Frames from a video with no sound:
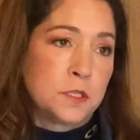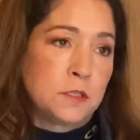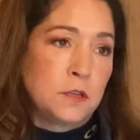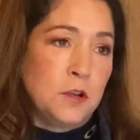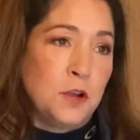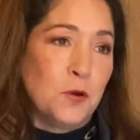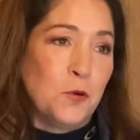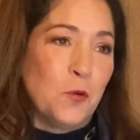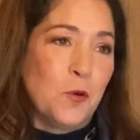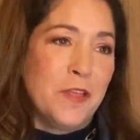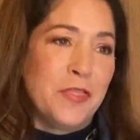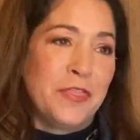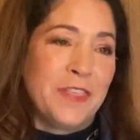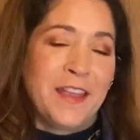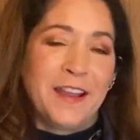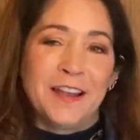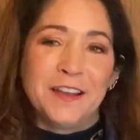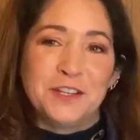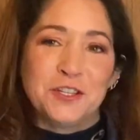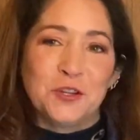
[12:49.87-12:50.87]
you know, one thing
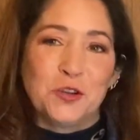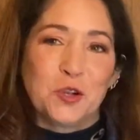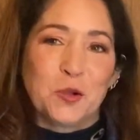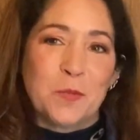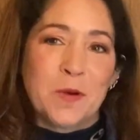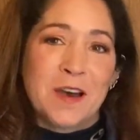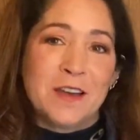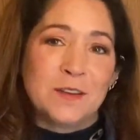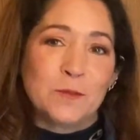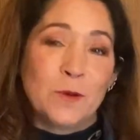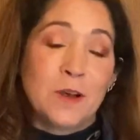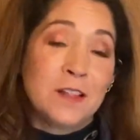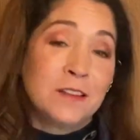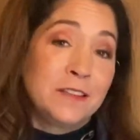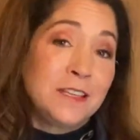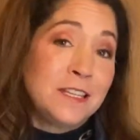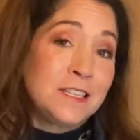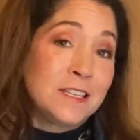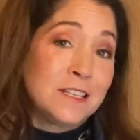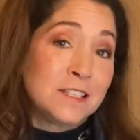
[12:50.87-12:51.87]
I joke about it, well, at
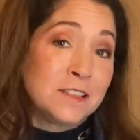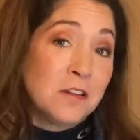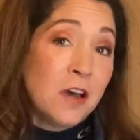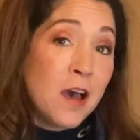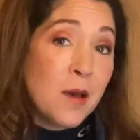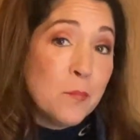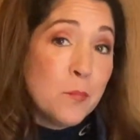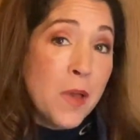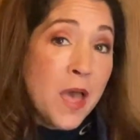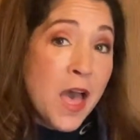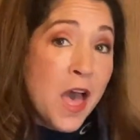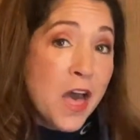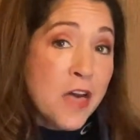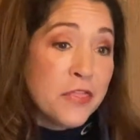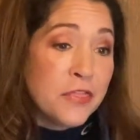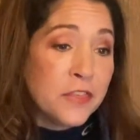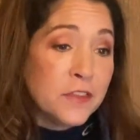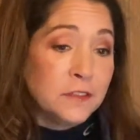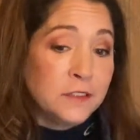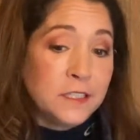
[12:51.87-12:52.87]
least it's not
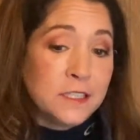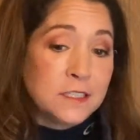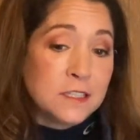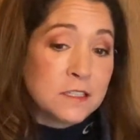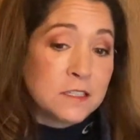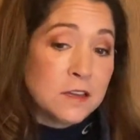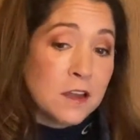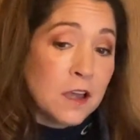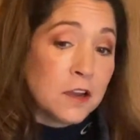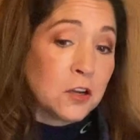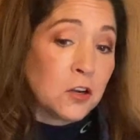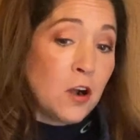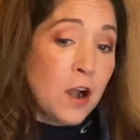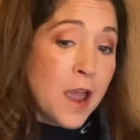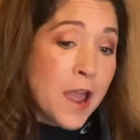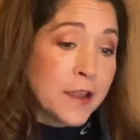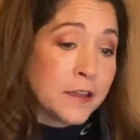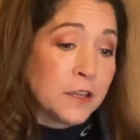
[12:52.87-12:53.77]
meth, at least it's not crack.